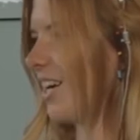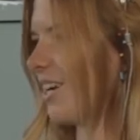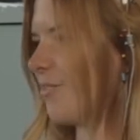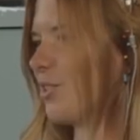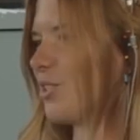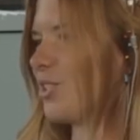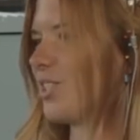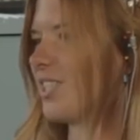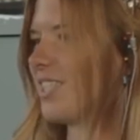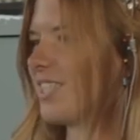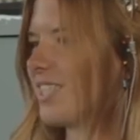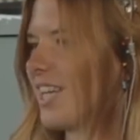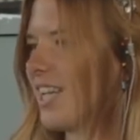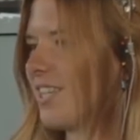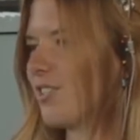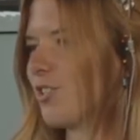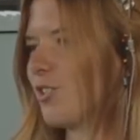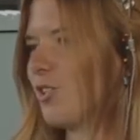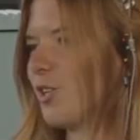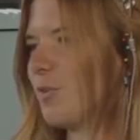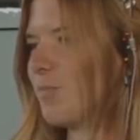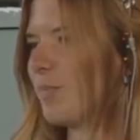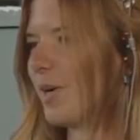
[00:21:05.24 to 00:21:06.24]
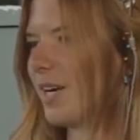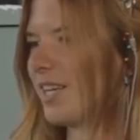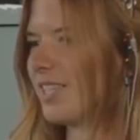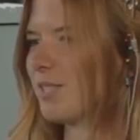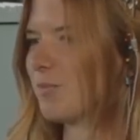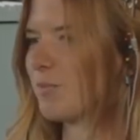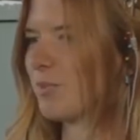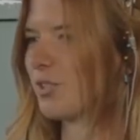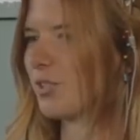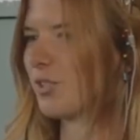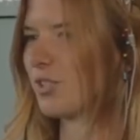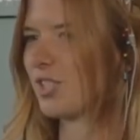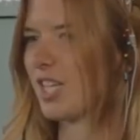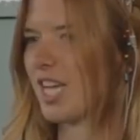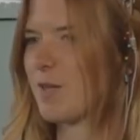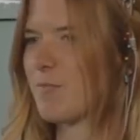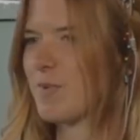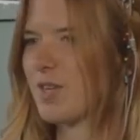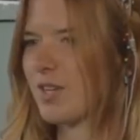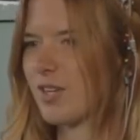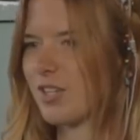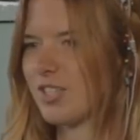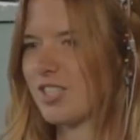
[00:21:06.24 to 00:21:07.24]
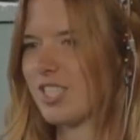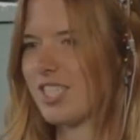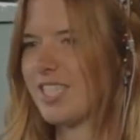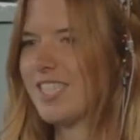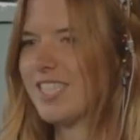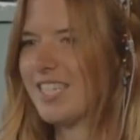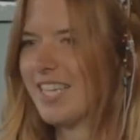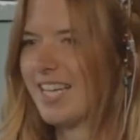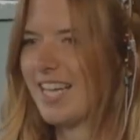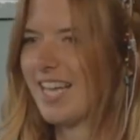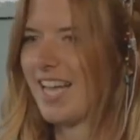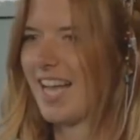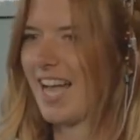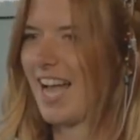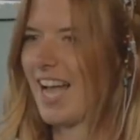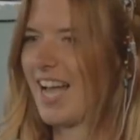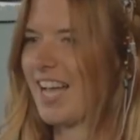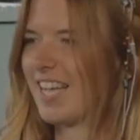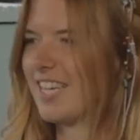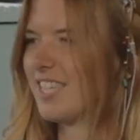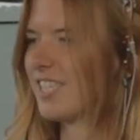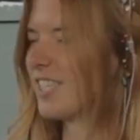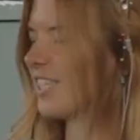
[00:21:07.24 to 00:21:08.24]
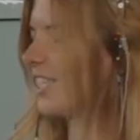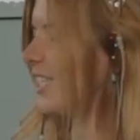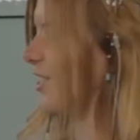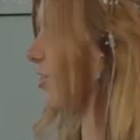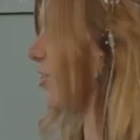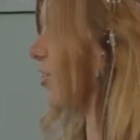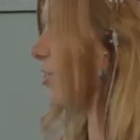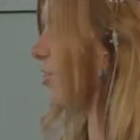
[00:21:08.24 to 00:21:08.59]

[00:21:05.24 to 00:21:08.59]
I watched this TED talk by someone called Amy Cuddy, and it's